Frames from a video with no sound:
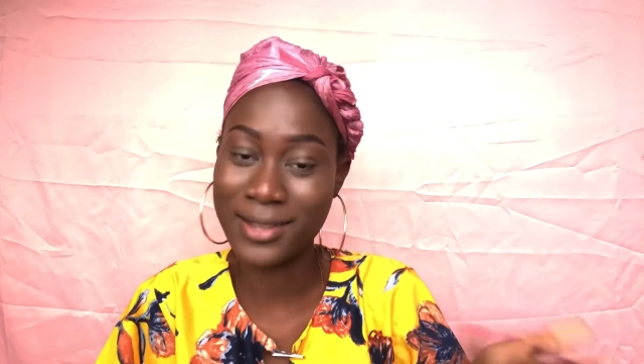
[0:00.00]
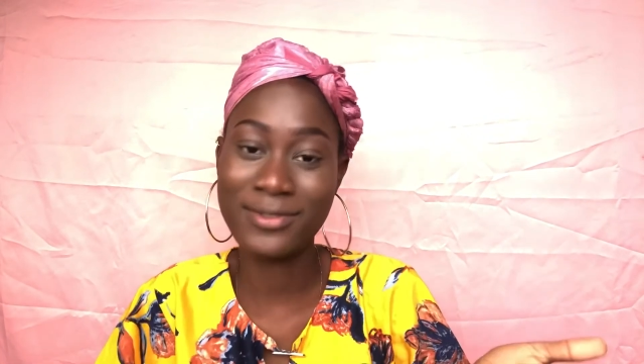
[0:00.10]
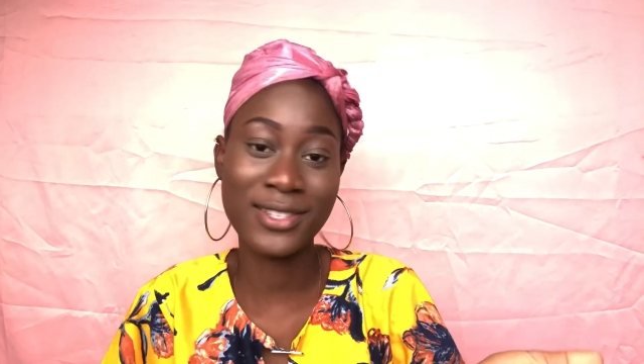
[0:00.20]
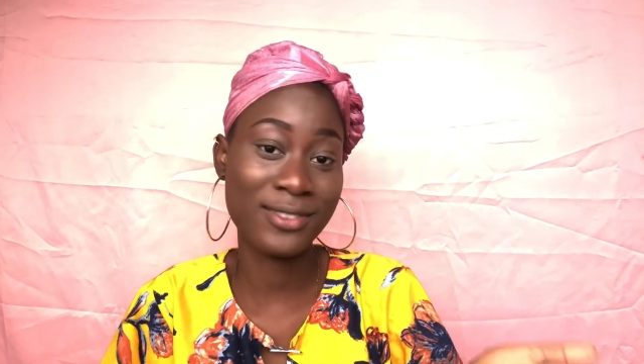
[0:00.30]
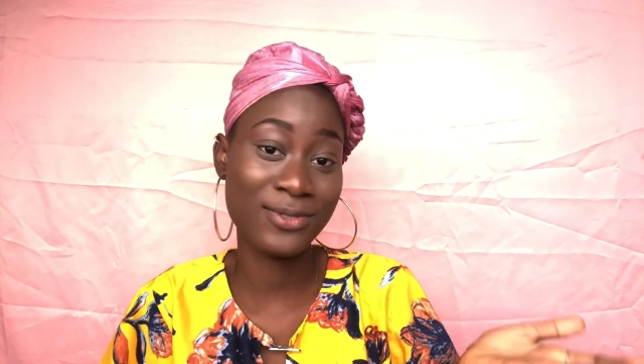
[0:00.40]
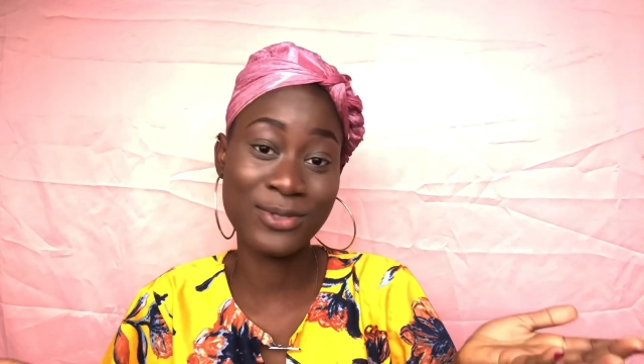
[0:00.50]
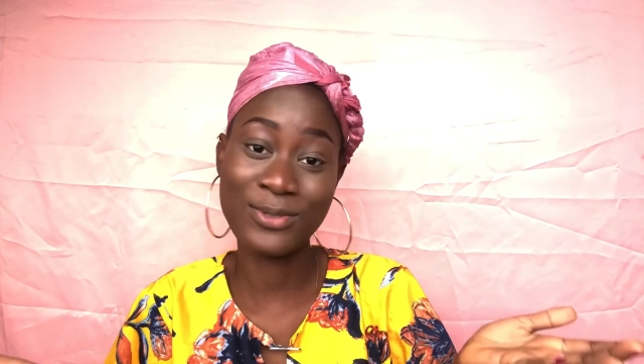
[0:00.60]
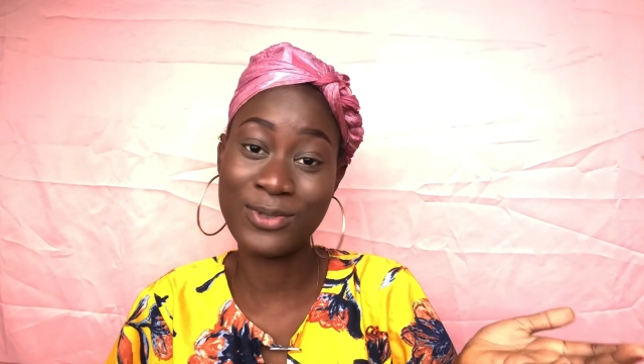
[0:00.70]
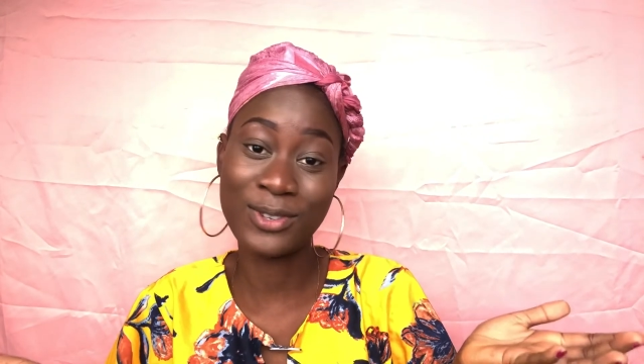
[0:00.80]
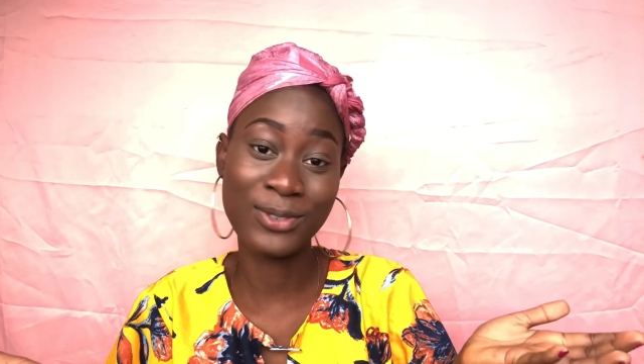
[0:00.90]
I really don't
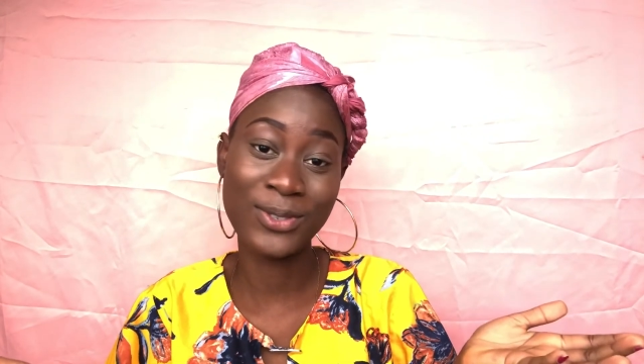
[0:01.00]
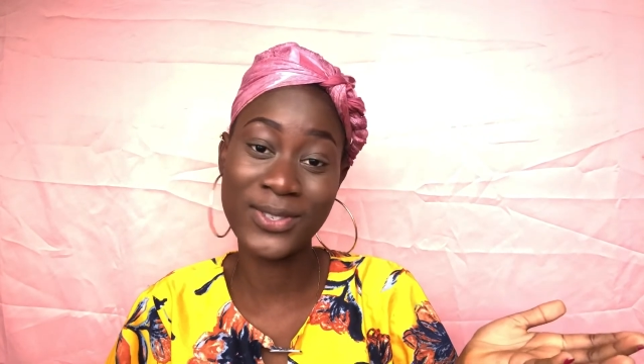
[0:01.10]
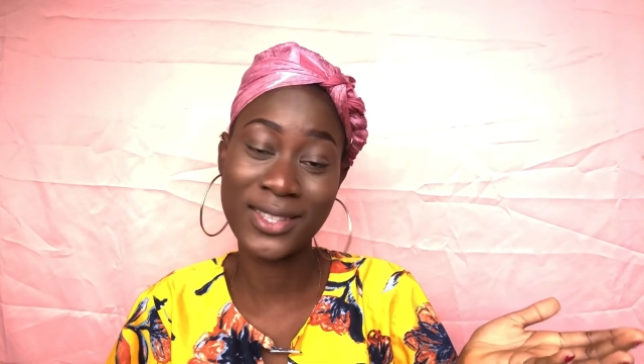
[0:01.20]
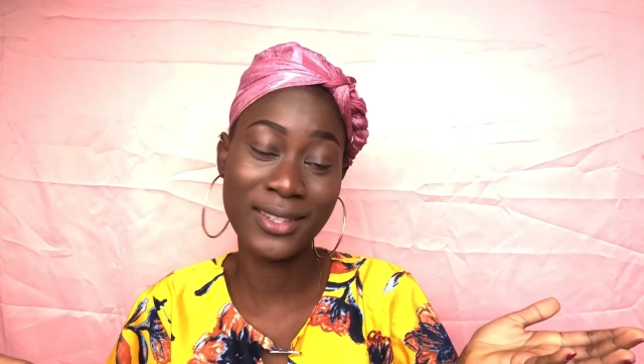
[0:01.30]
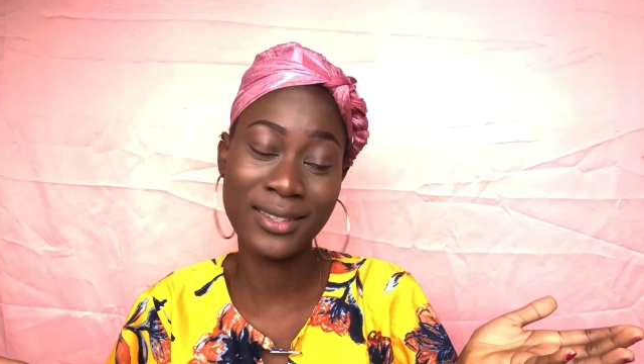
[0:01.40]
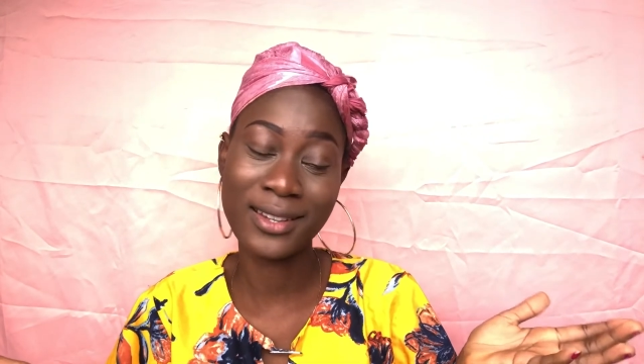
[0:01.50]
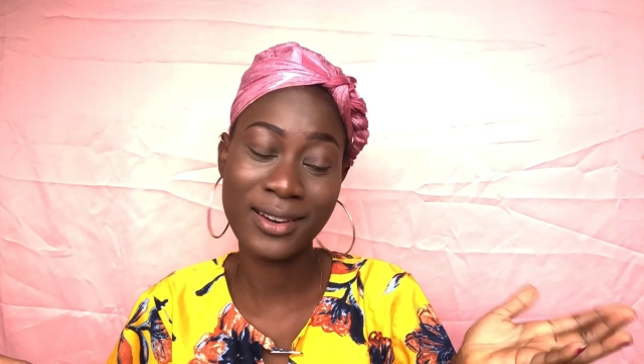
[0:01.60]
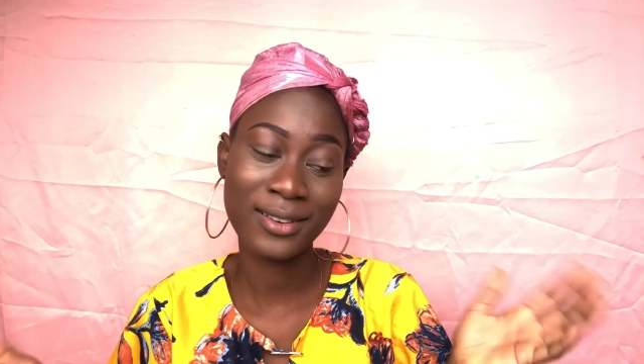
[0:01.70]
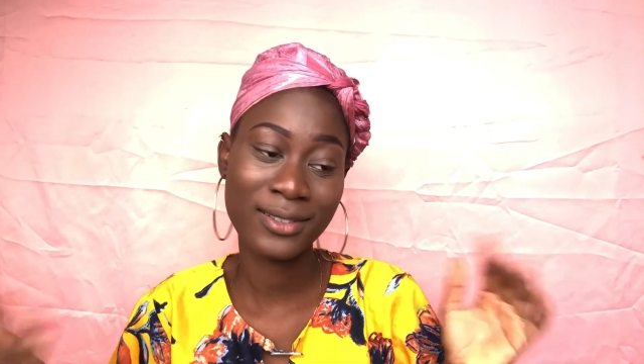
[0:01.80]
know what all those things are.